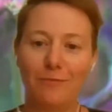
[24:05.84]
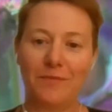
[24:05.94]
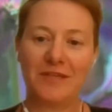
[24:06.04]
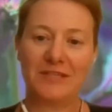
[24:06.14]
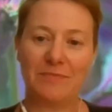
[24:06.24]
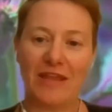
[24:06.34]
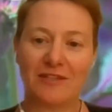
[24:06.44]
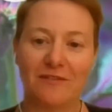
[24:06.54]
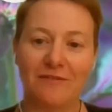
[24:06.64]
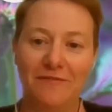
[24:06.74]

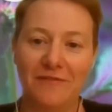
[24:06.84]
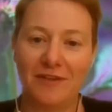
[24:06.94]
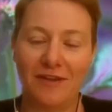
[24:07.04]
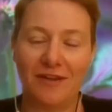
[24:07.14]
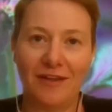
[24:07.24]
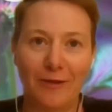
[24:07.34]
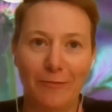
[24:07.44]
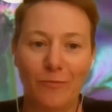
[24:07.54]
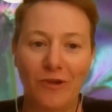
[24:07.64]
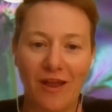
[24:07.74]
perspective,
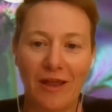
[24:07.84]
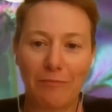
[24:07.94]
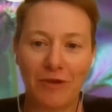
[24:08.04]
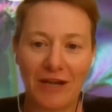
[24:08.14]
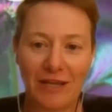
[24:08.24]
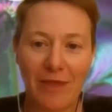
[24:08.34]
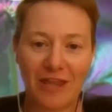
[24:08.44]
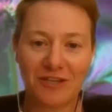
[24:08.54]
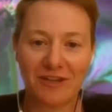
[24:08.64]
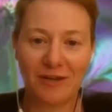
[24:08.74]
what I'm really
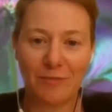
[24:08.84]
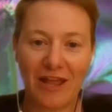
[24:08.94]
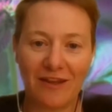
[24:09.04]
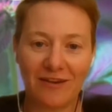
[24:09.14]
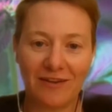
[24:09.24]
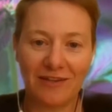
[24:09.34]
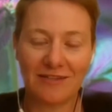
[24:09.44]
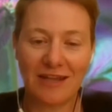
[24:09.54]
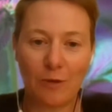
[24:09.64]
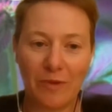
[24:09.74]
passionate about
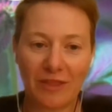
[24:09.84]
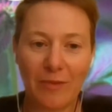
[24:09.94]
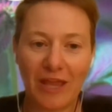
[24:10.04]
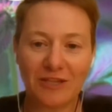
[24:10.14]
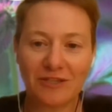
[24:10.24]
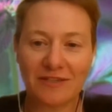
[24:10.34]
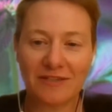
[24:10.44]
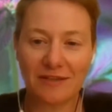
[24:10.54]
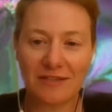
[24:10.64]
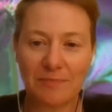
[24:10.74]
is helping the patients
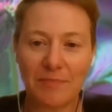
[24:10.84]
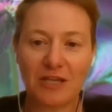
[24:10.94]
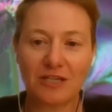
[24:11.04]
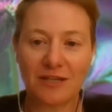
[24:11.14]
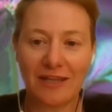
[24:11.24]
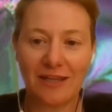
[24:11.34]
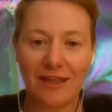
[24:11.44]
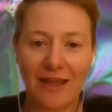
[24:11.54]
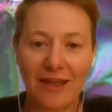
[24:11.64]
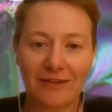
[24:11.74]
that especially
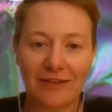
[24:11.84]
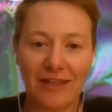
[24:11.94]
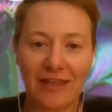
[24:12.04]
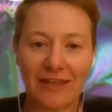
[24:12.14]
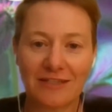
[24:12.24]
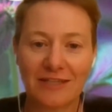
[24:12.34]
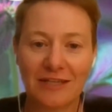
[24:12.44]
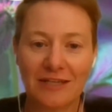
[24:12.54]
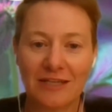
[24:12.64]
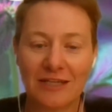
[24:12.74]
can't get
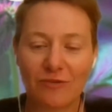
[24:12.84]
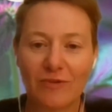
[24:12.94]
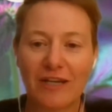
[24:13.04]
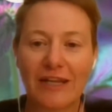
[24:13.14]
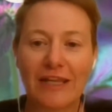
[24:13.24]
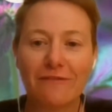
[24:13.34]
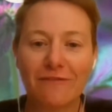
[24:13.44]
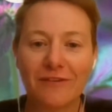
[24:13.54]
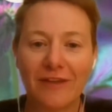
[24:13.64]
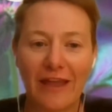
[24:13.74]

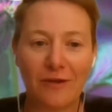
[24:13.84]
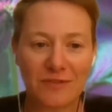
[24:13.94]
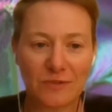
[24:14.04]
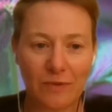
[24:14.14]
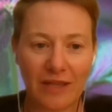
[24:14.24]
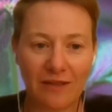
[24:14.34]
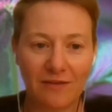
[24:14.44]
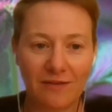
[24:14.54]
relief elsewhere.